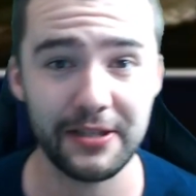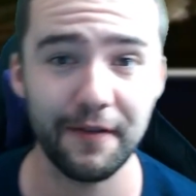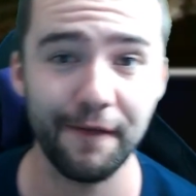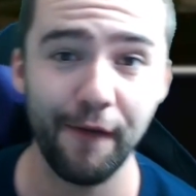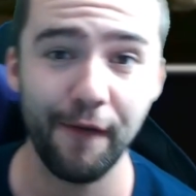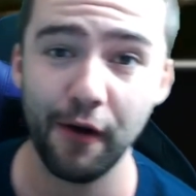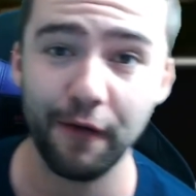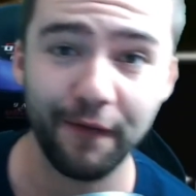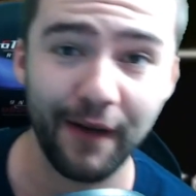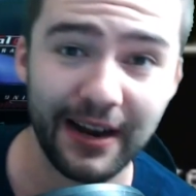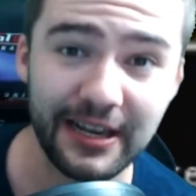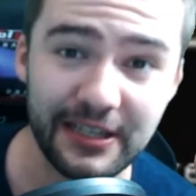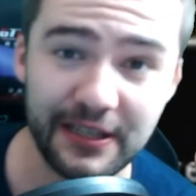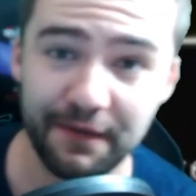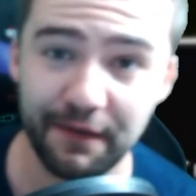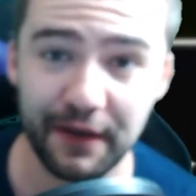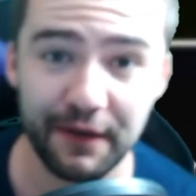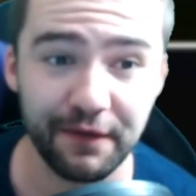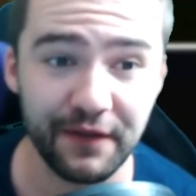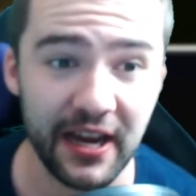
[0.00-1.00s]
of Final
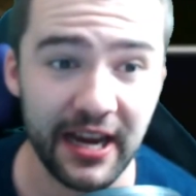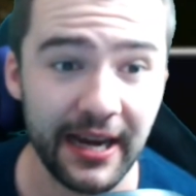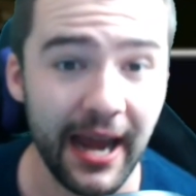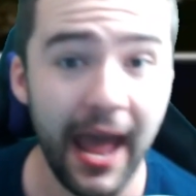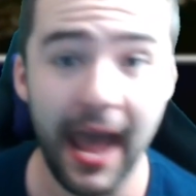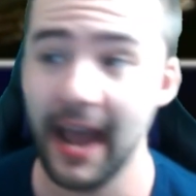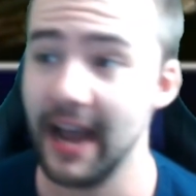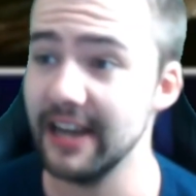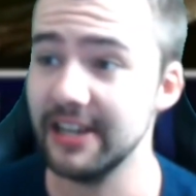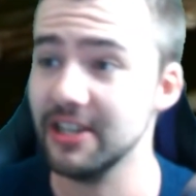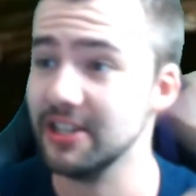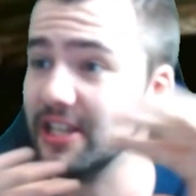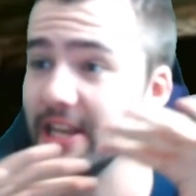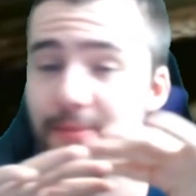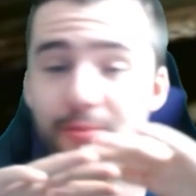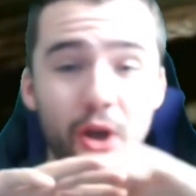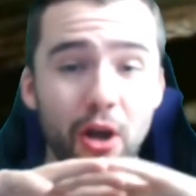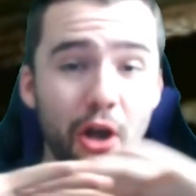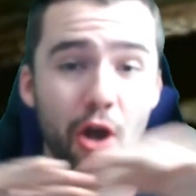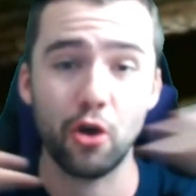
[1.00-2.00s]
Fantasy 15, it just
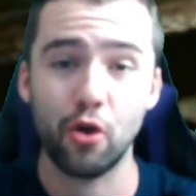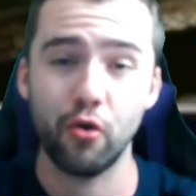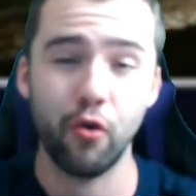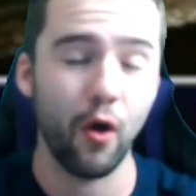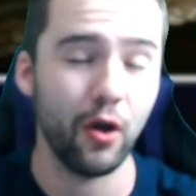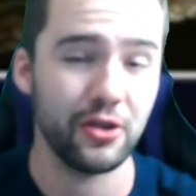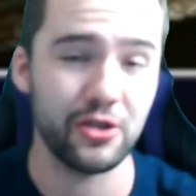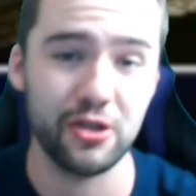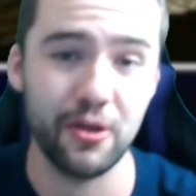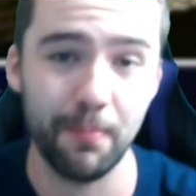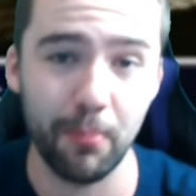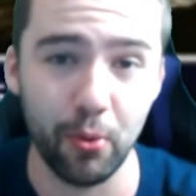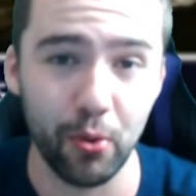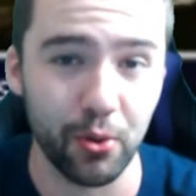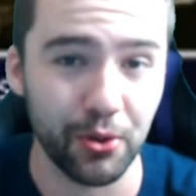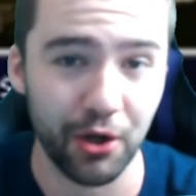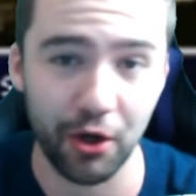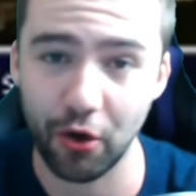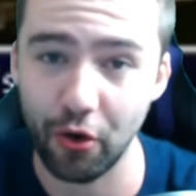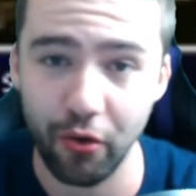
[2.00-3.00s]
seems like across the
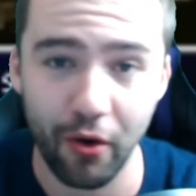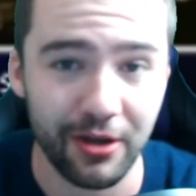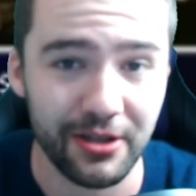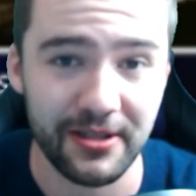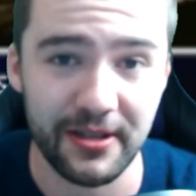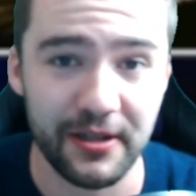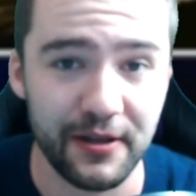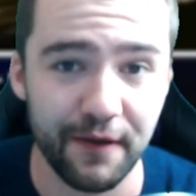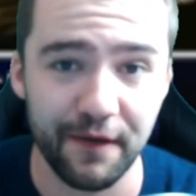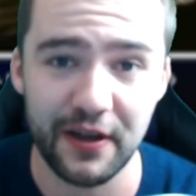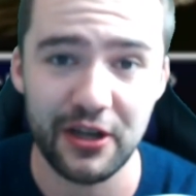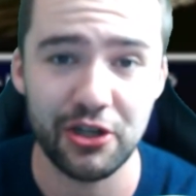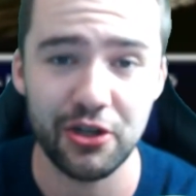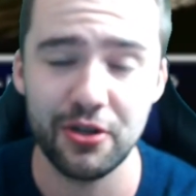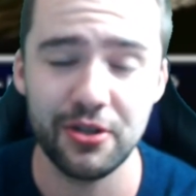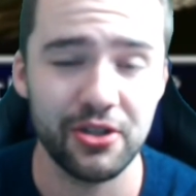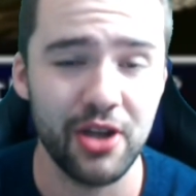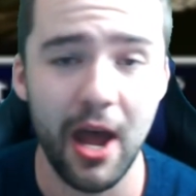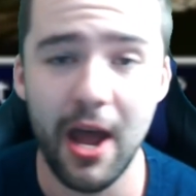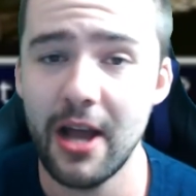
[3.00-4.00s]
board, across the
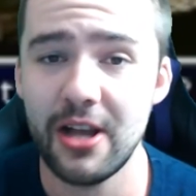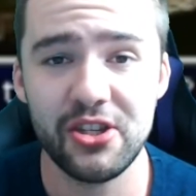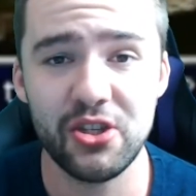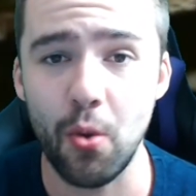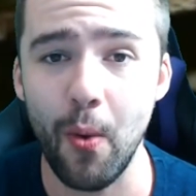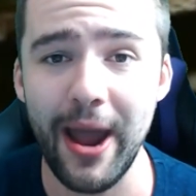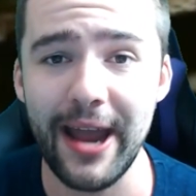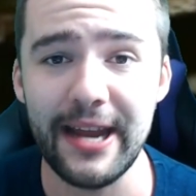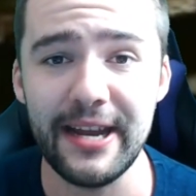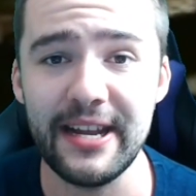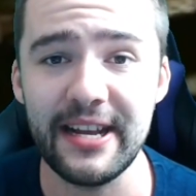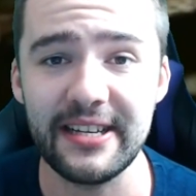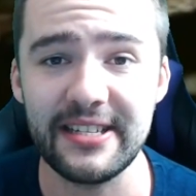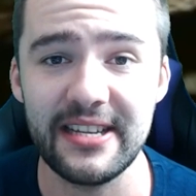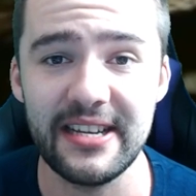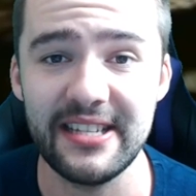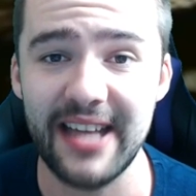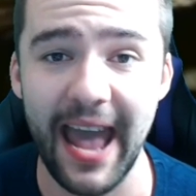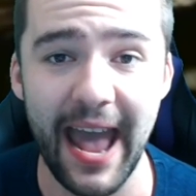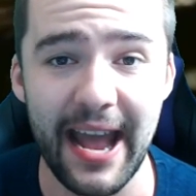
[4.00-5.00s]
divisions, Square
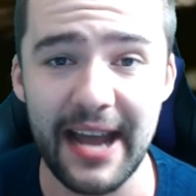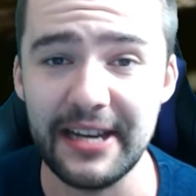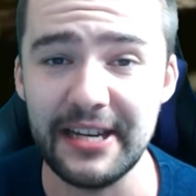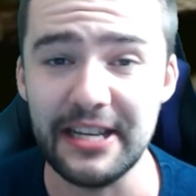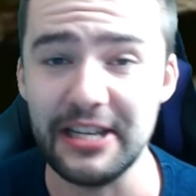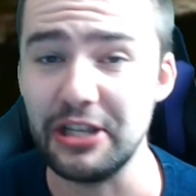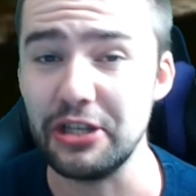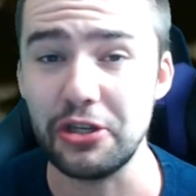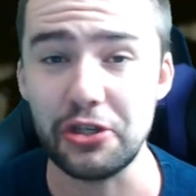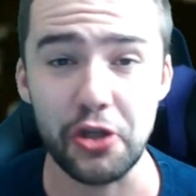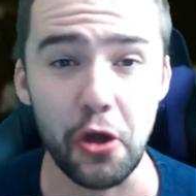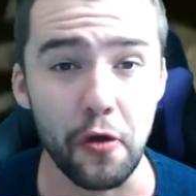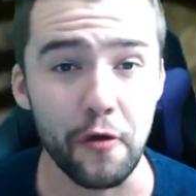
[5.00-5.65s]
Enix's head is so